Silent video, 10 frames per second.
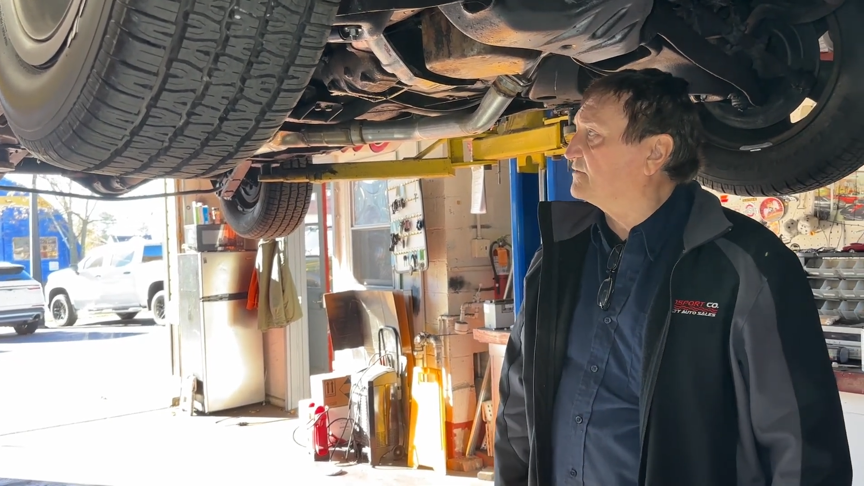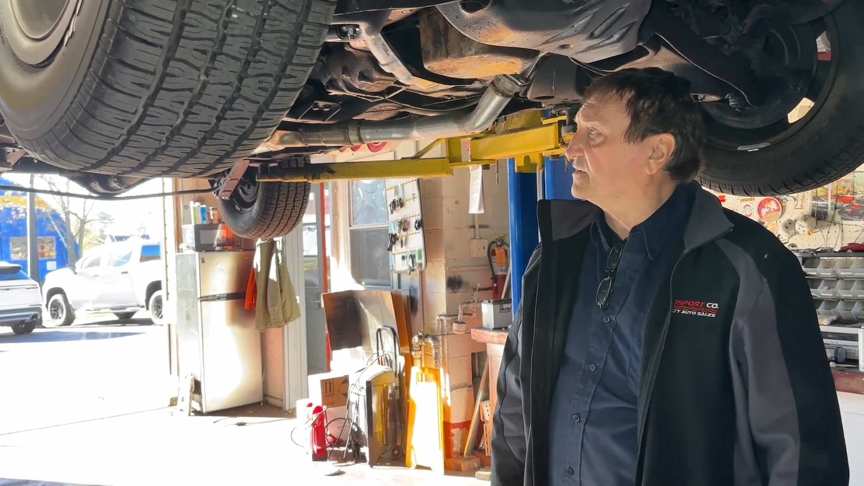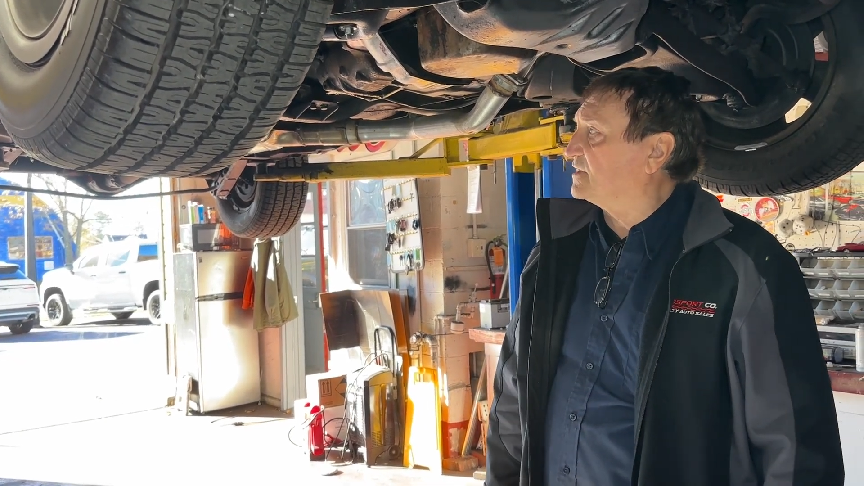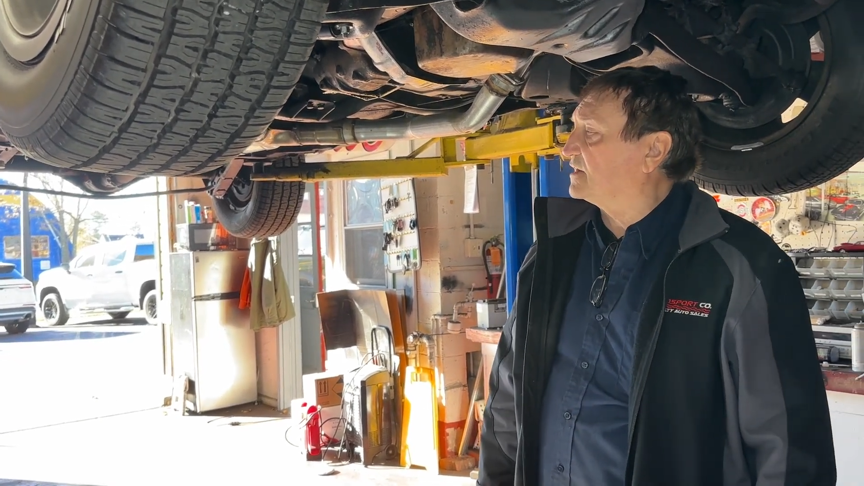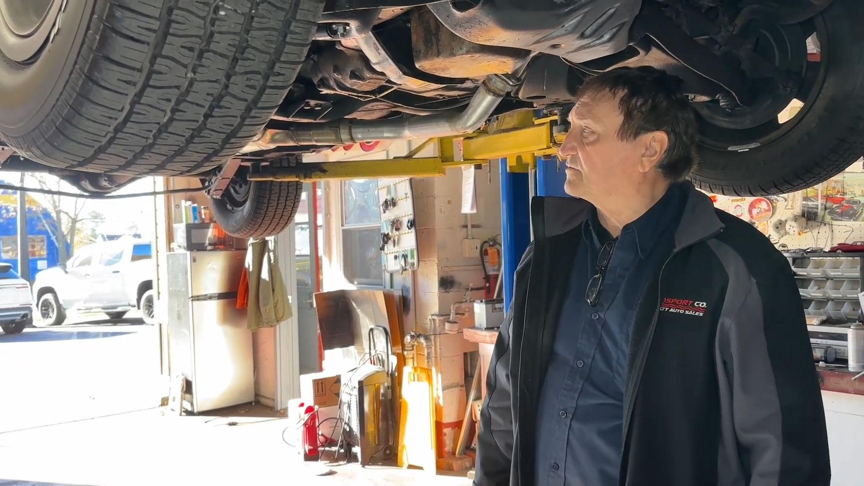
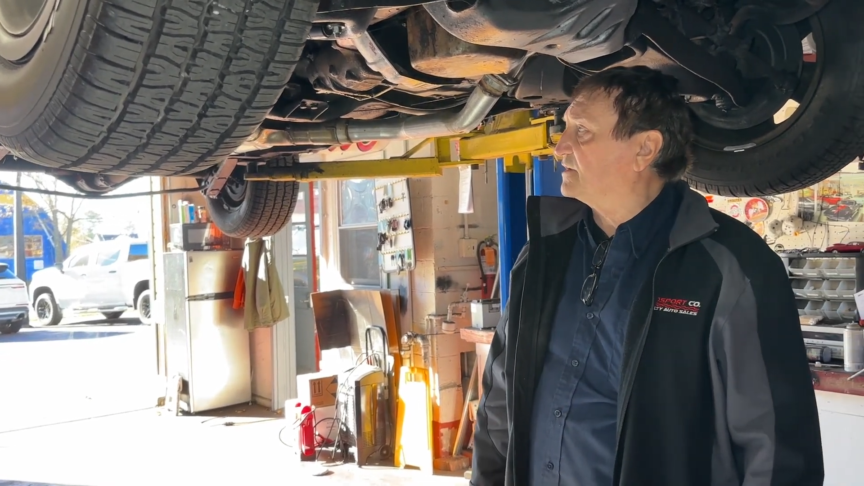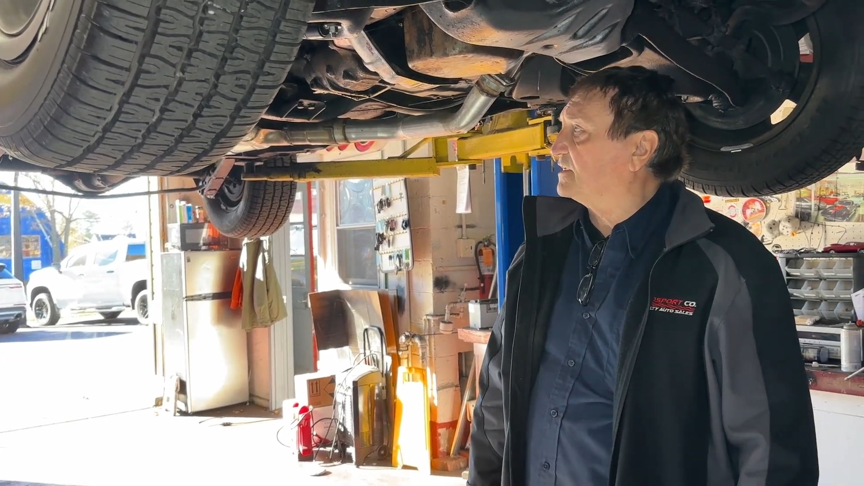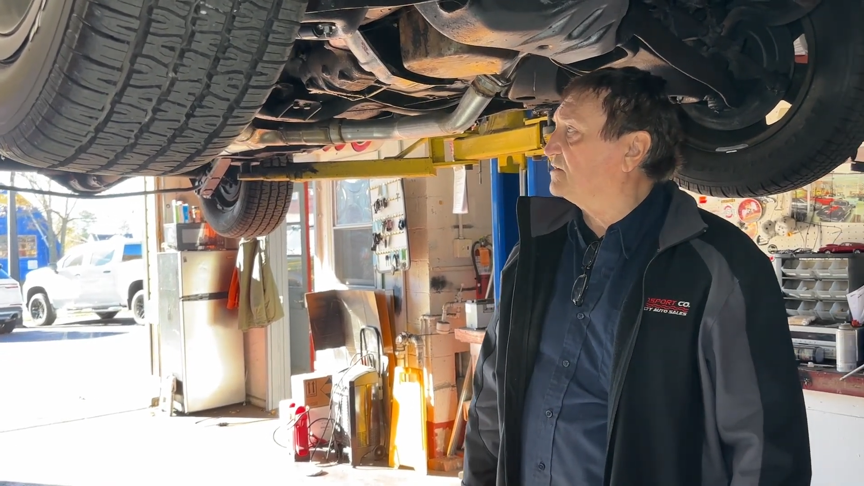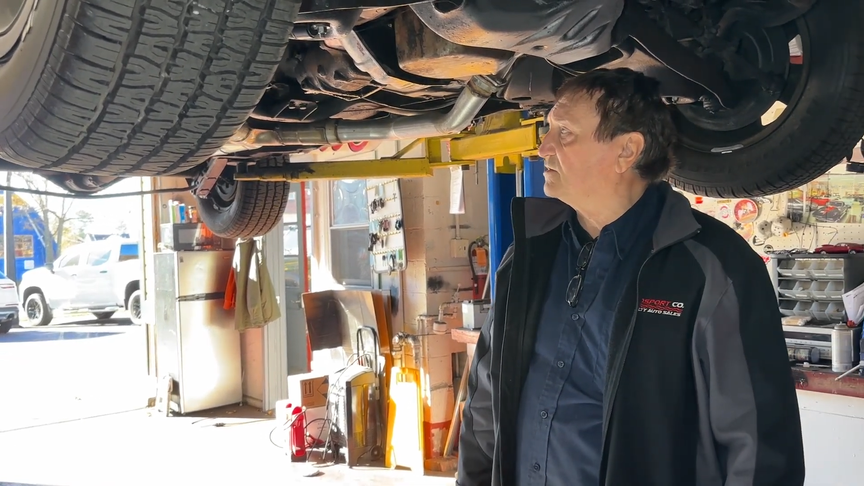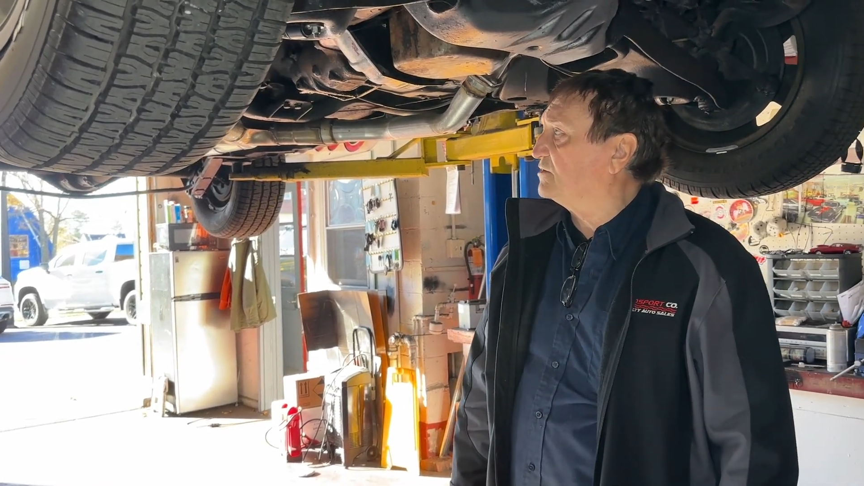
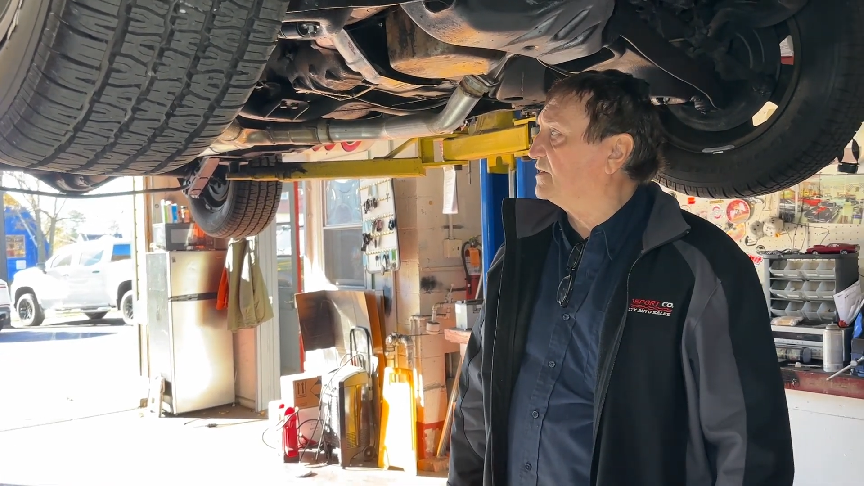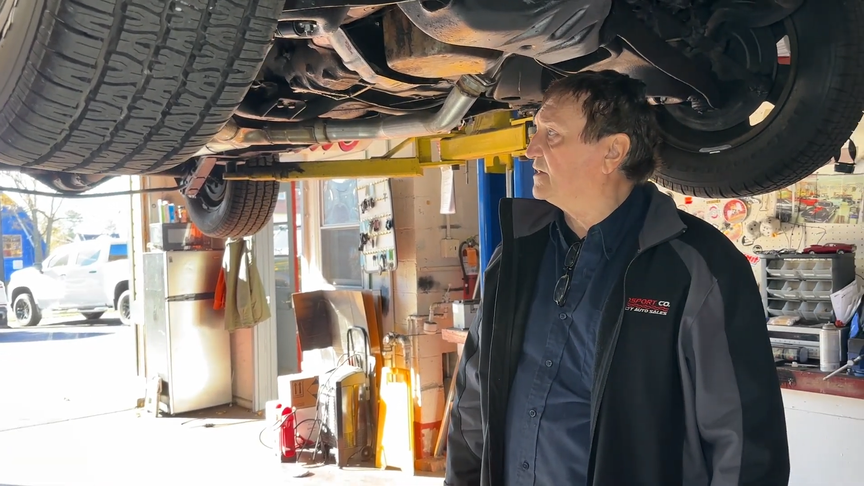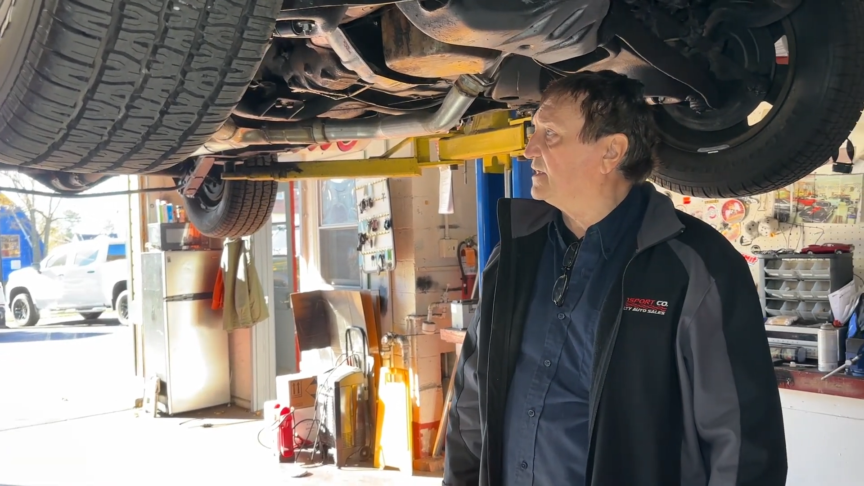integrity to it,